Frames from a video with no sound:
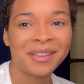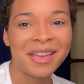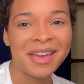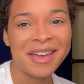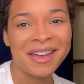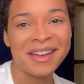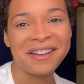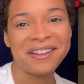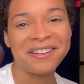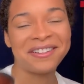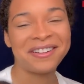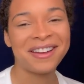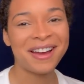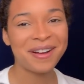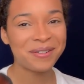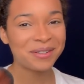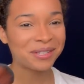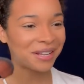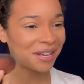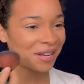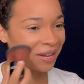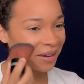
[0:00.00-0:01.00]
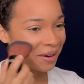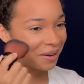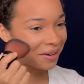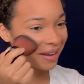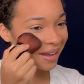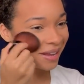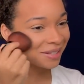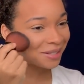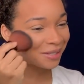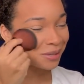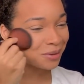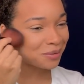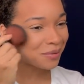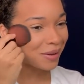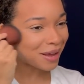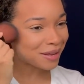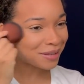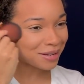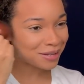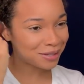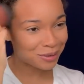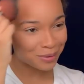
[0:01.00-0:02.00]
And I was like, not so
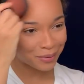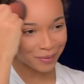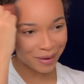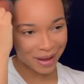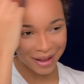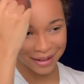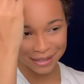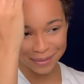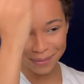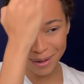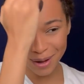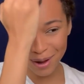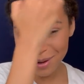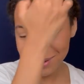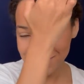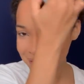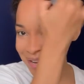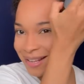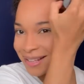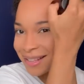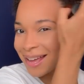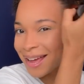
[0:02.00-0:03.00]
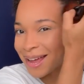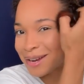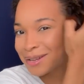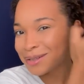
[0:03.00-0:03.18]
fast, not so fast. I'm like, I'll take that.